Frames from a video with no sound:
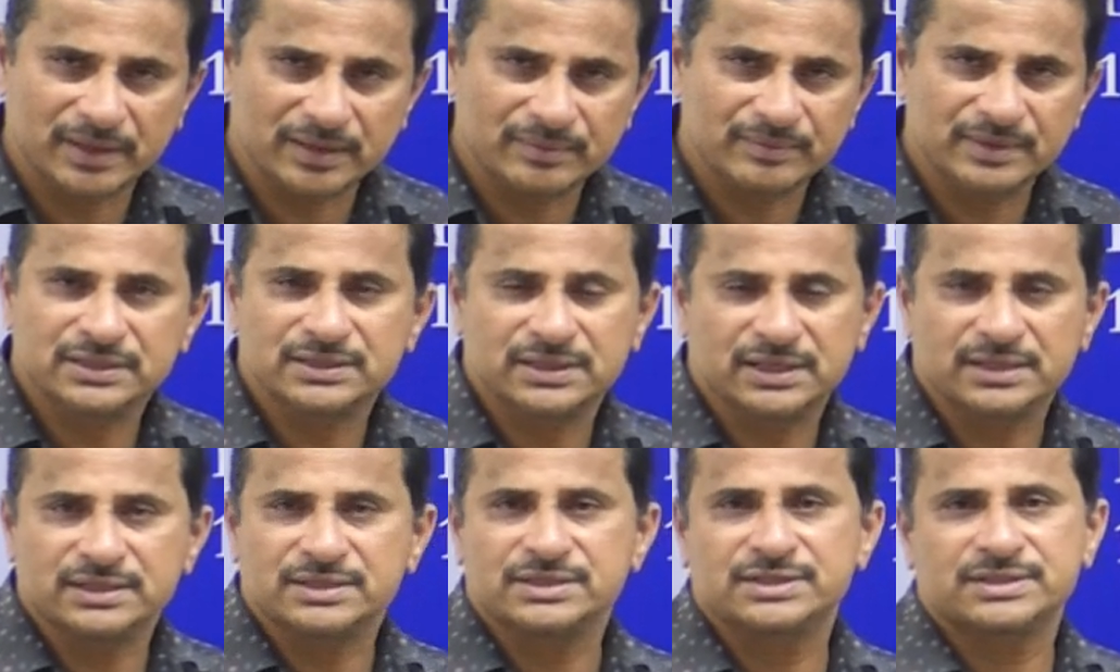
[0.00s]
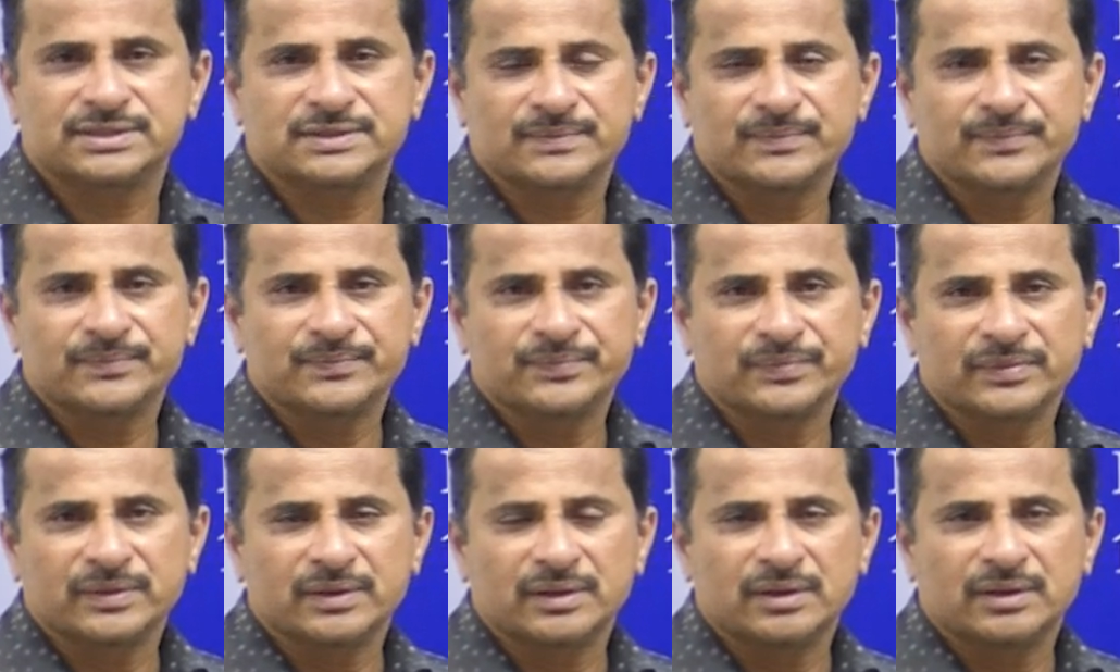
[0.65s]
permitted.
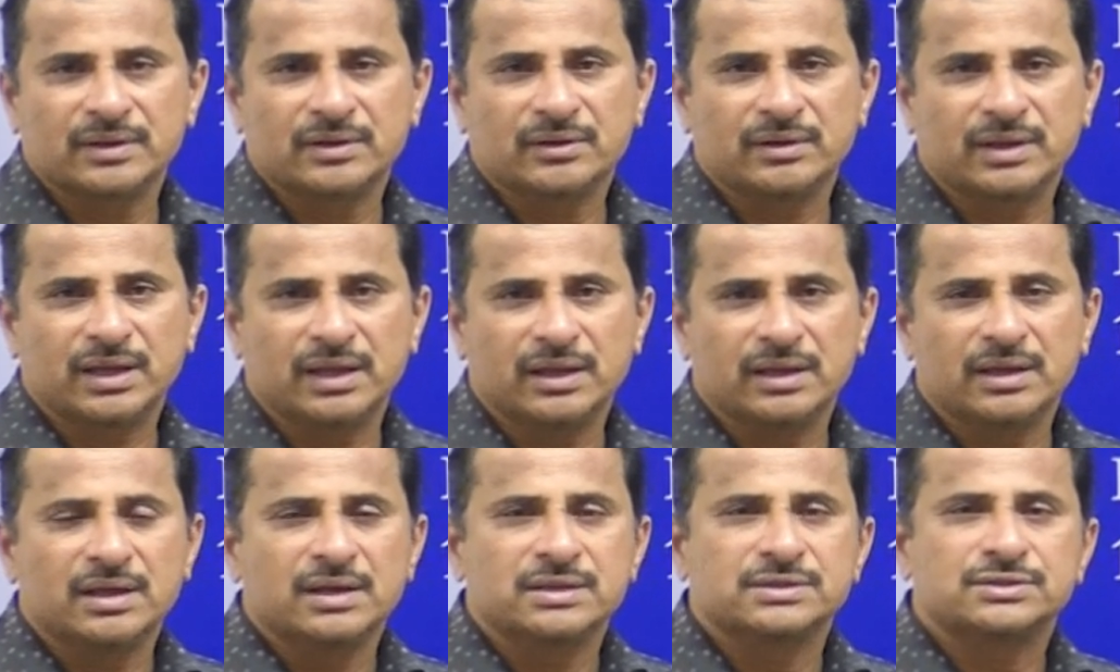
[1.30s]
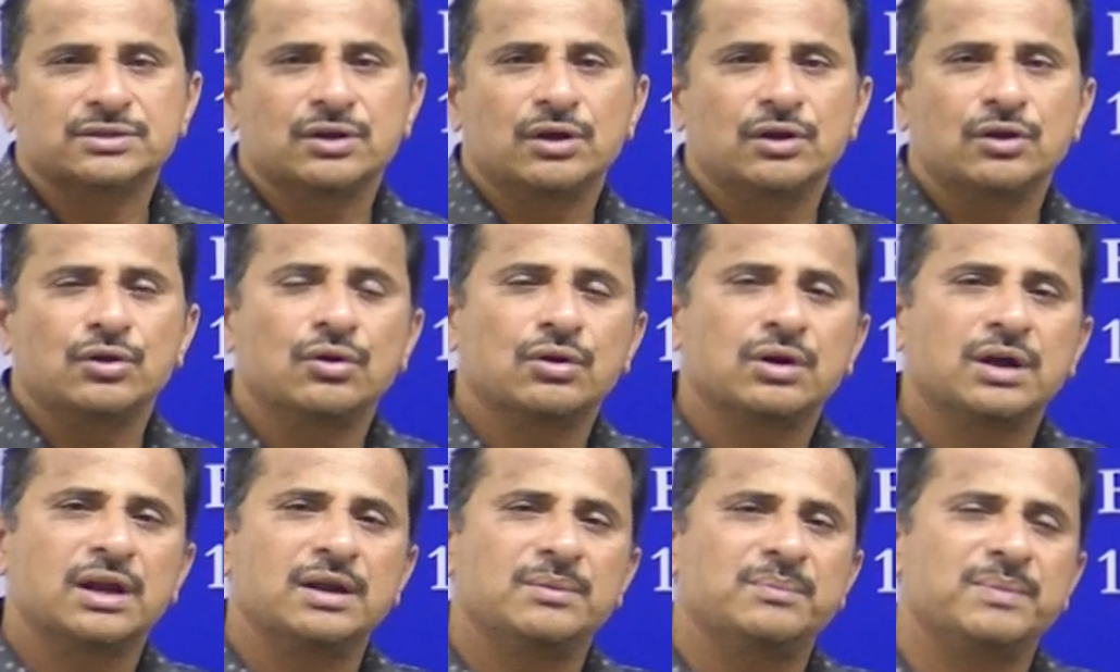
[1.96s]
Okay, so
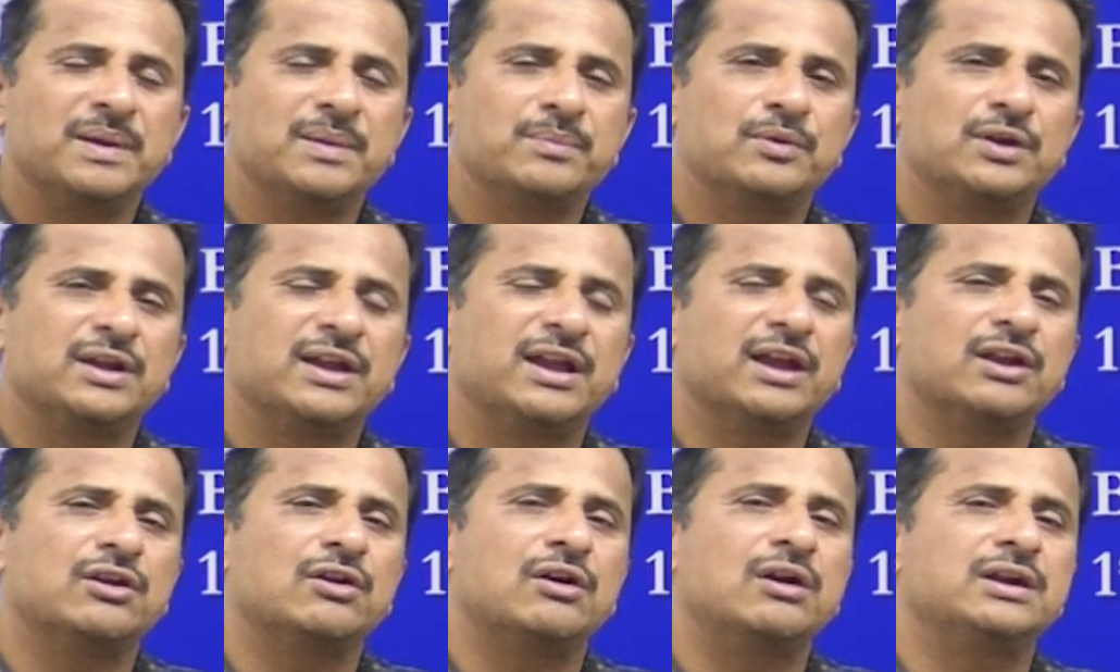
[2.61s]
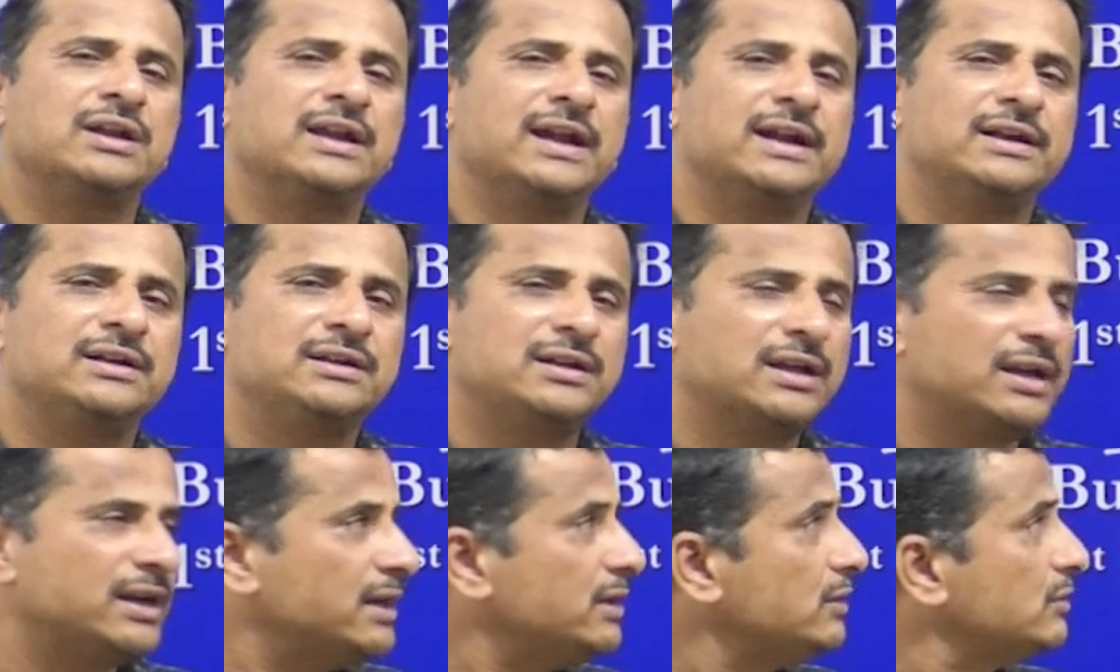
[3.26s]
local people cannot
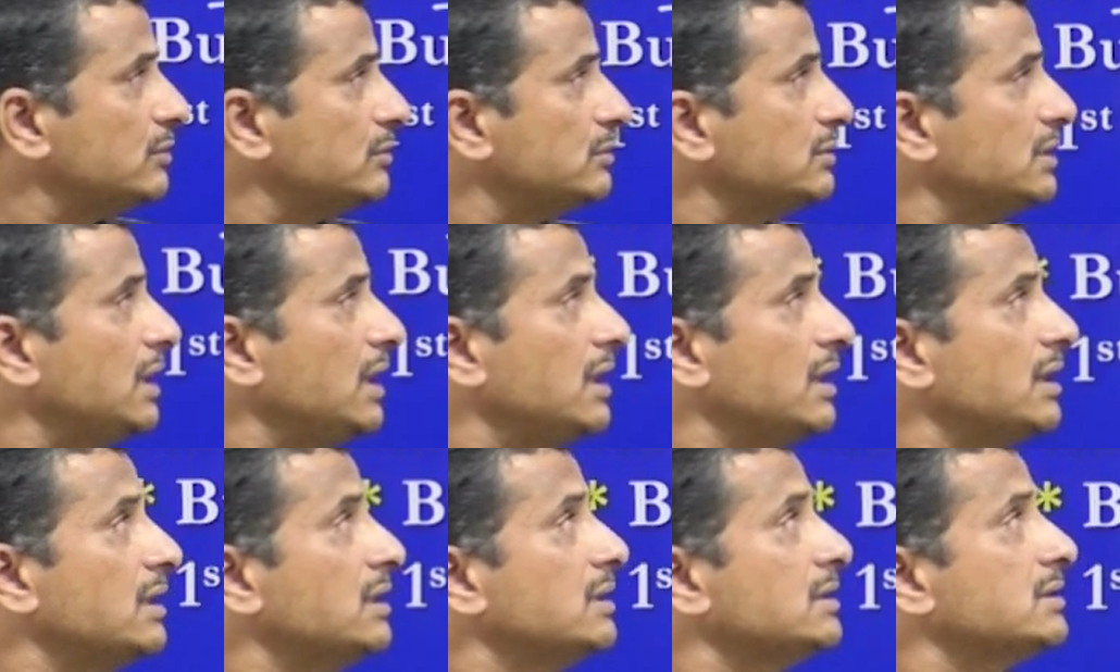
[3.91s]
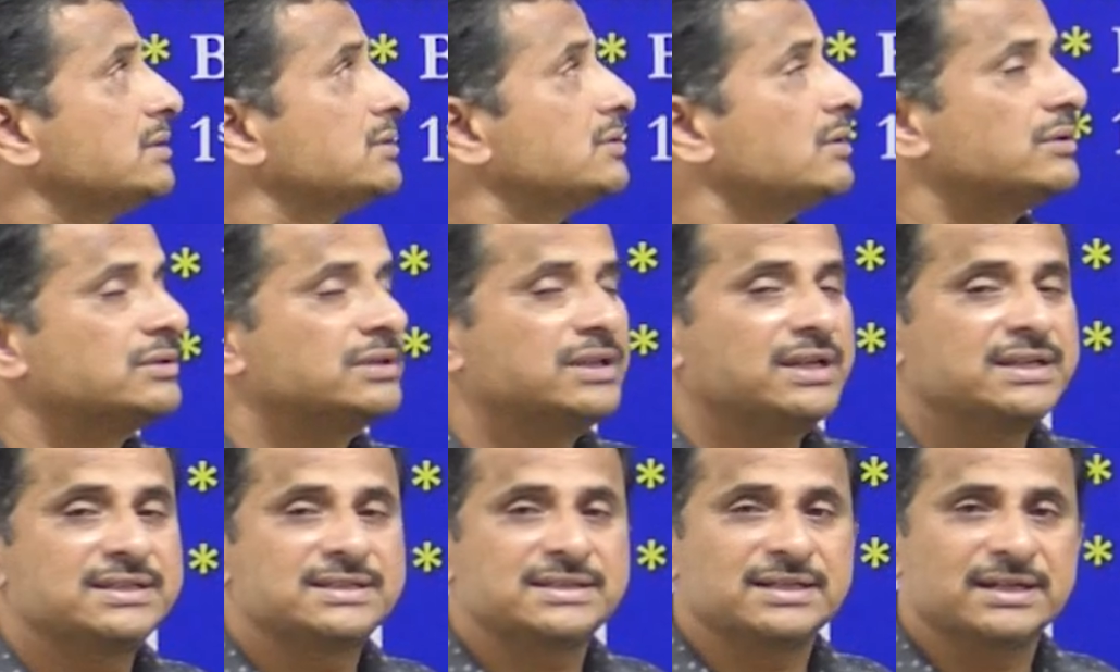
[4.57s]
enter into
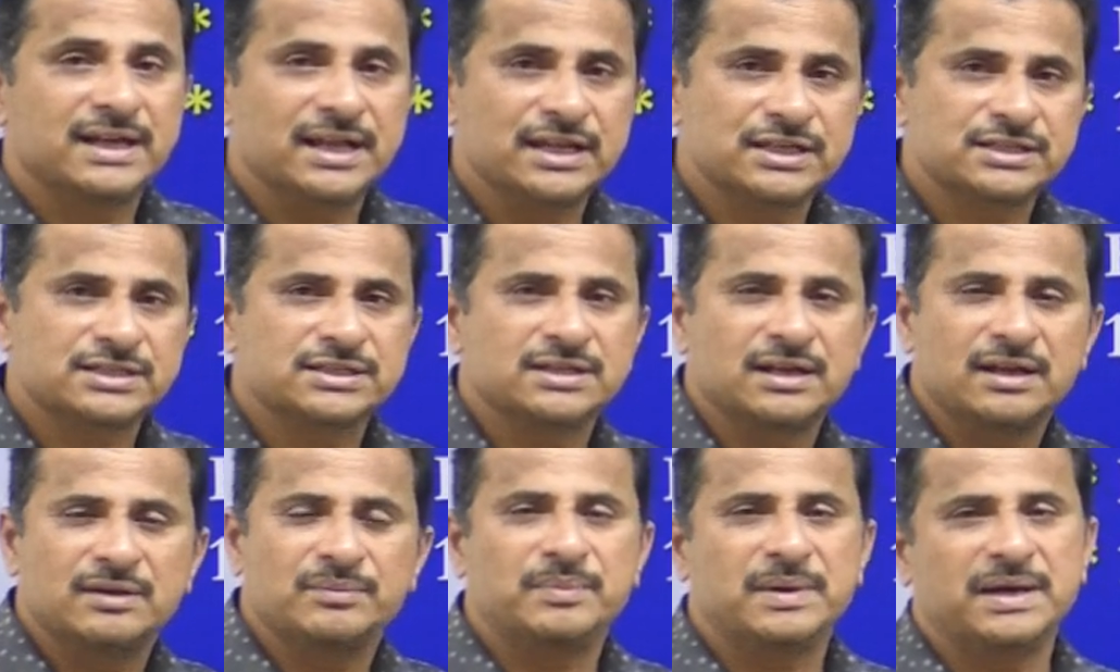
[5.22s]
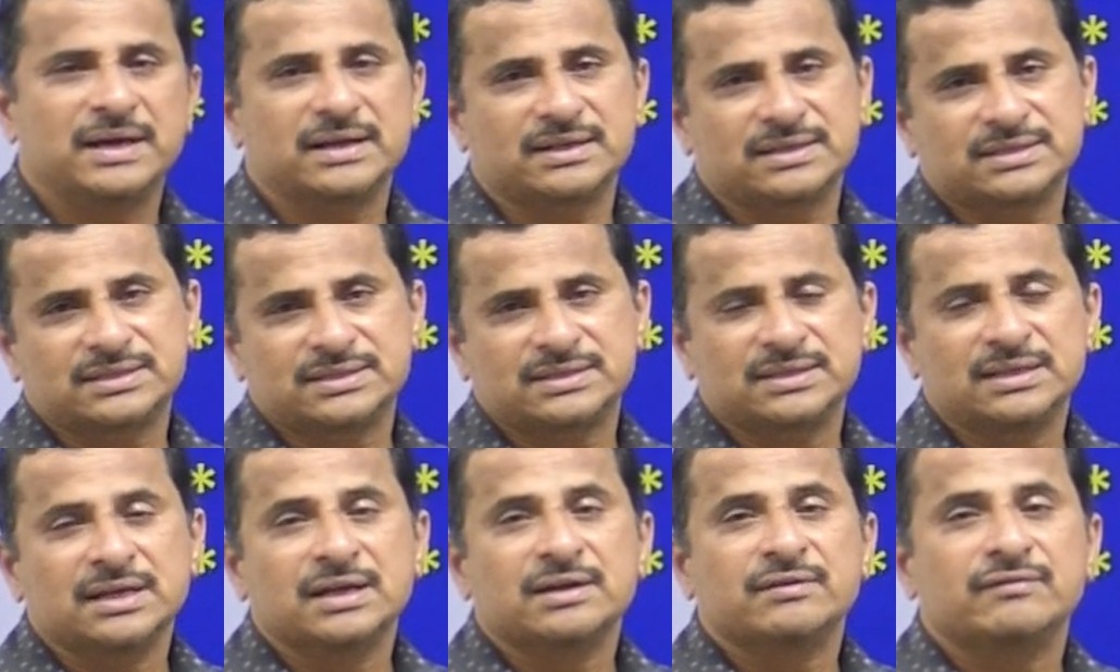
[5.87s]
these national
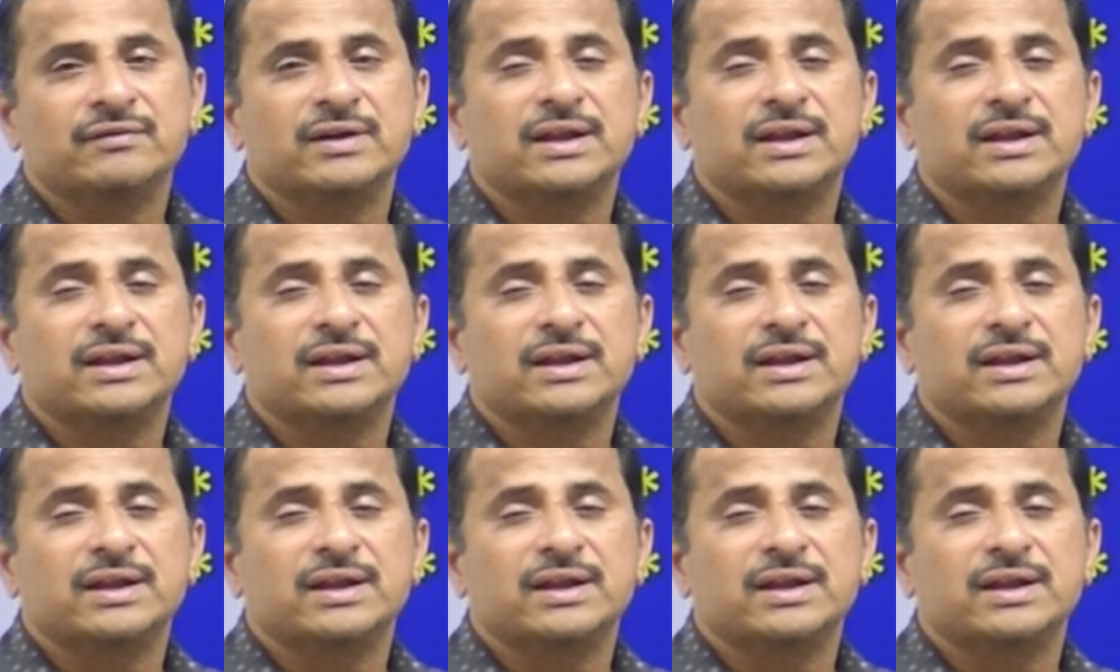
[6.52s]
parks.